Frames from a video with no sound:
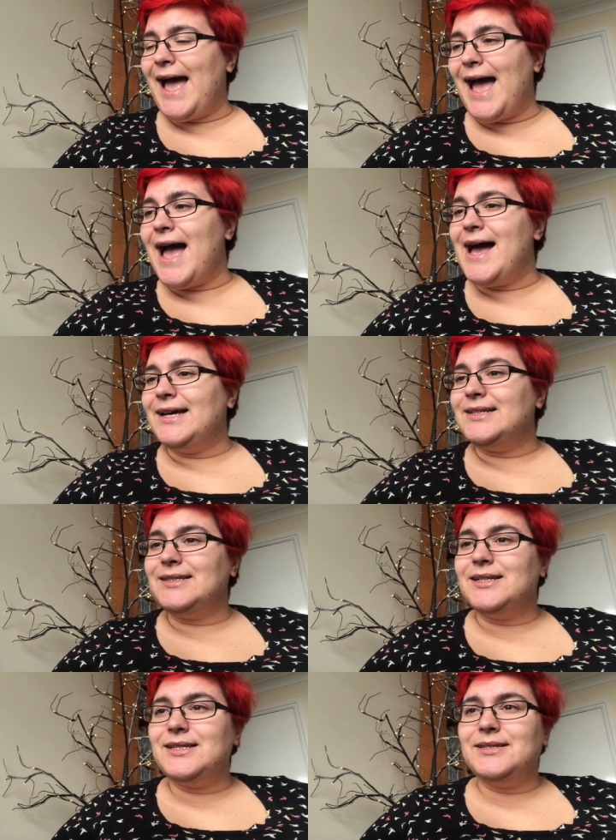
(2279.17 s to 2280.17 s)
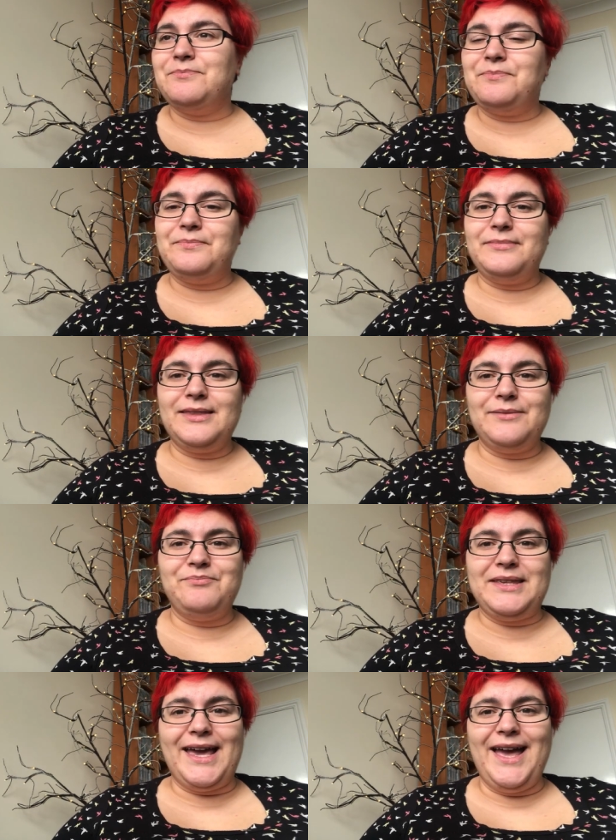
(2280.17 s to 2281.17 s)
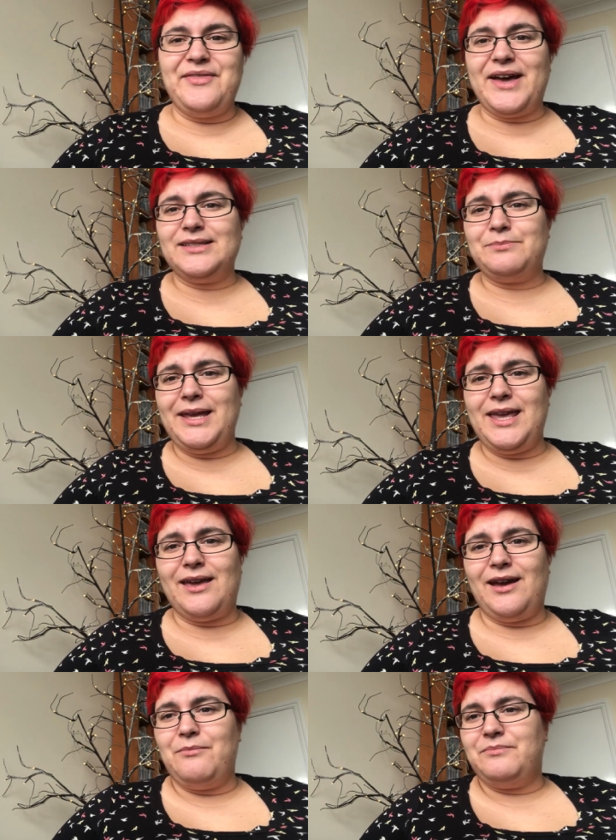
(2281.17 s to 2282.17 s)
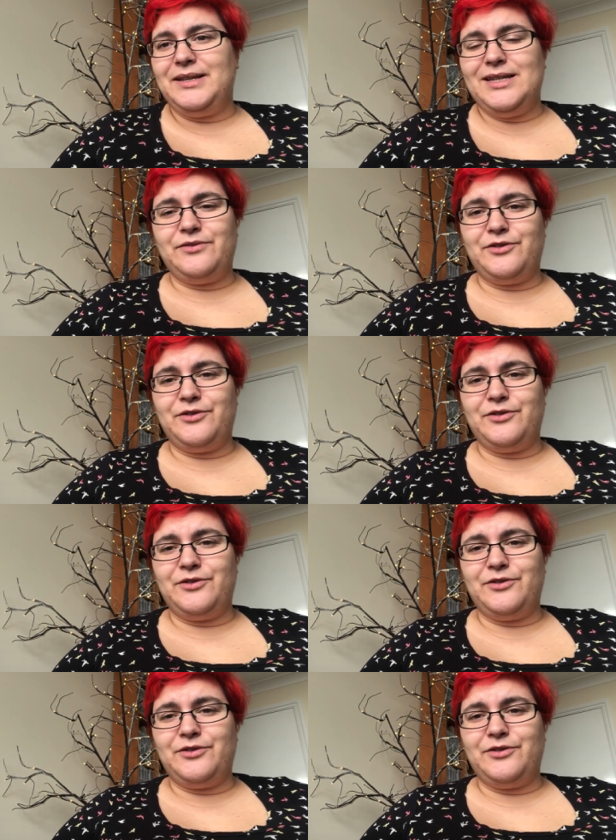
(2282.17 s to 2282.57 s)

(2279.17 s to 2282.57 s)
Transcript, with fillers: And yeah, that's me. Um, please